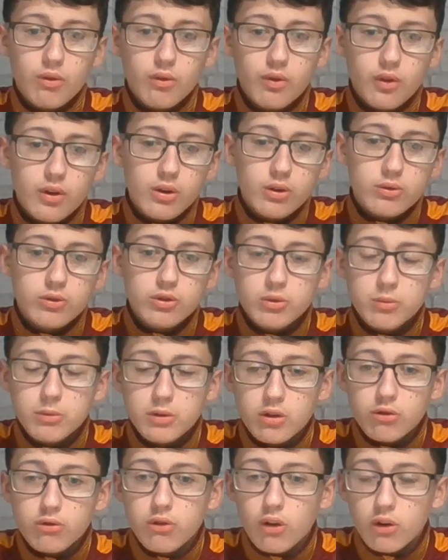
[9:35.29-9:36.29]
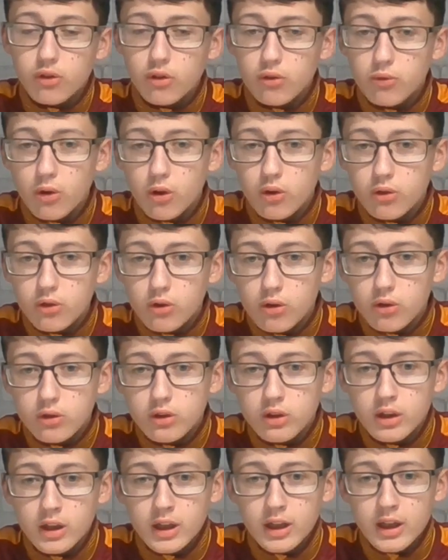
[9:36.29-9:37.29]
some of the crosses weren't good,
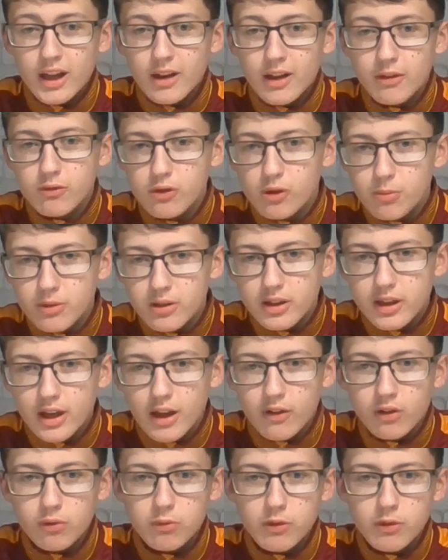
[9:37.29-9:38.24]
he was up and down the wing,